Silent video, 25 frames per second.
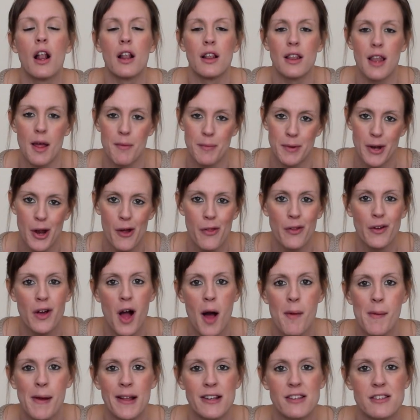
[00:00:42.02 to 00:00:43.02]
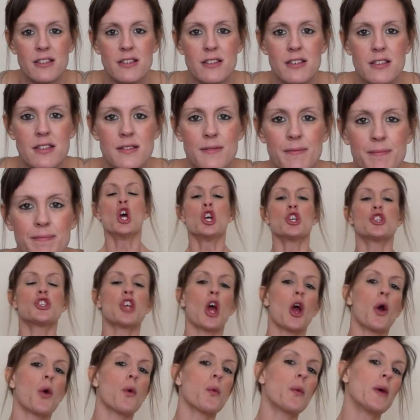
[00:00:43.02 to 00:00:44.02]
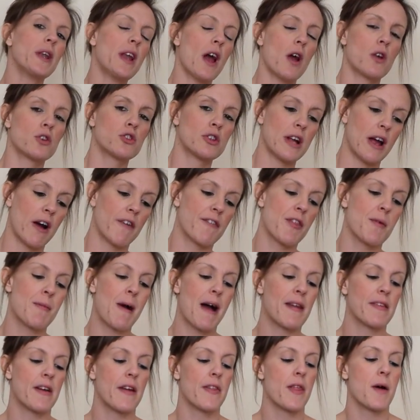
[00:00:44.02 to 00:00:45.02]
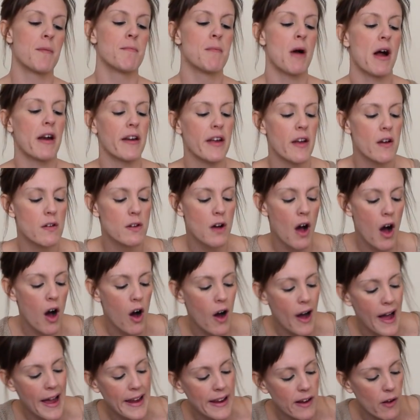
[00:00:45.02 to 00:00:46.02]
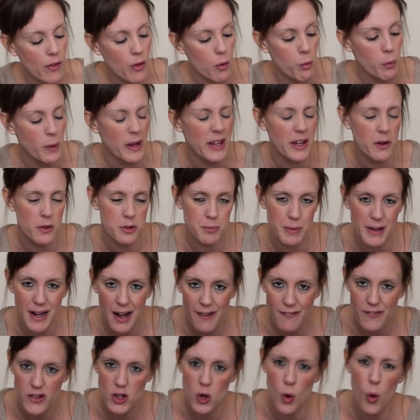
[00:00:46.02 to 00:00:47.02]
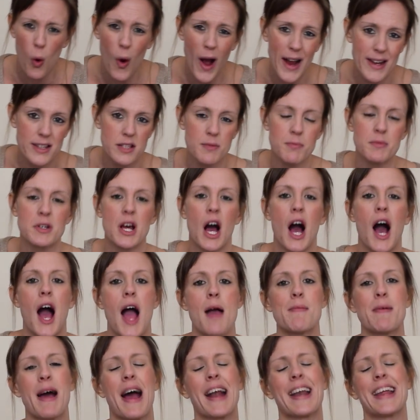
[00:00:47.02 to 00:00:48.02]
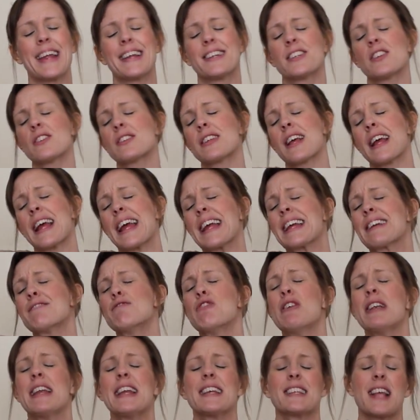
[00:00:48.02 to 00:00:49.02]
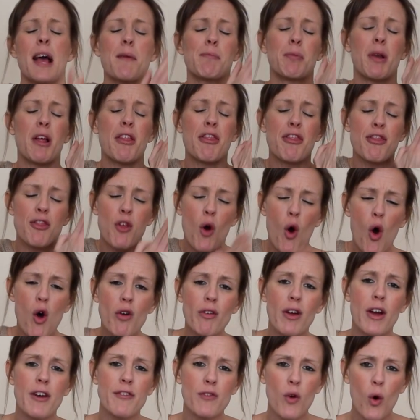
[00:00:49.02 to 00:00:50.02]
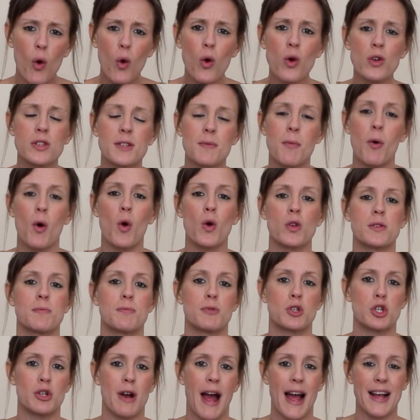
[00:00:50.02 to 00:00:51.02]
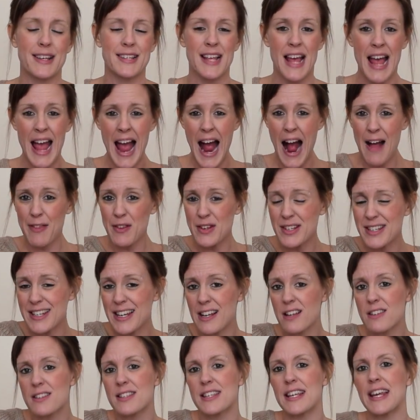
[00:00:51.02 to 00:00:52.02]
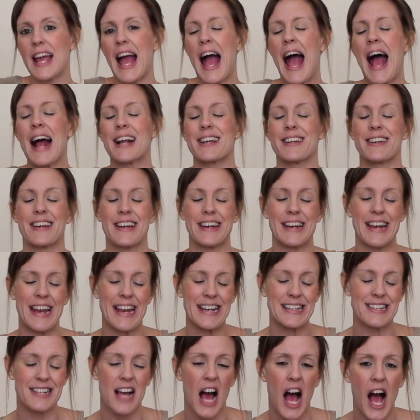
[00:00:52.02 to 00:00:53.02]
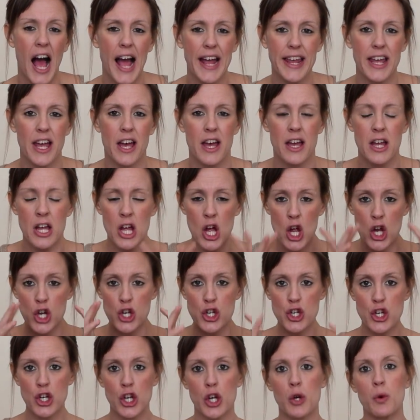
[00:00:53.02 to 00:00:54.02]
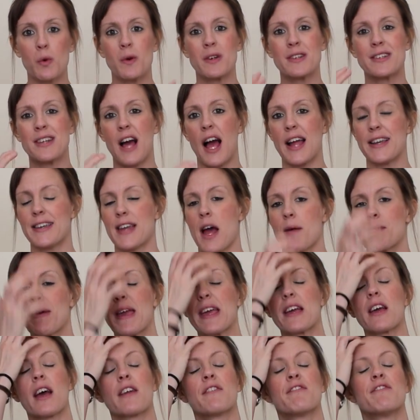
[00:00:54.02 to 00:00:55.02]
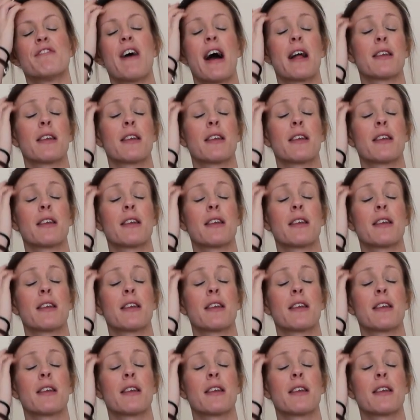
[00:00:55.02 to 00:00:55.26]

Let me know in the comments. So we know straight off the bat then that Mario Kart 8 on the Wii U has been out for quite some time, and it does release a plethora of awesome tracks, and the DLC had an entire new dynamic and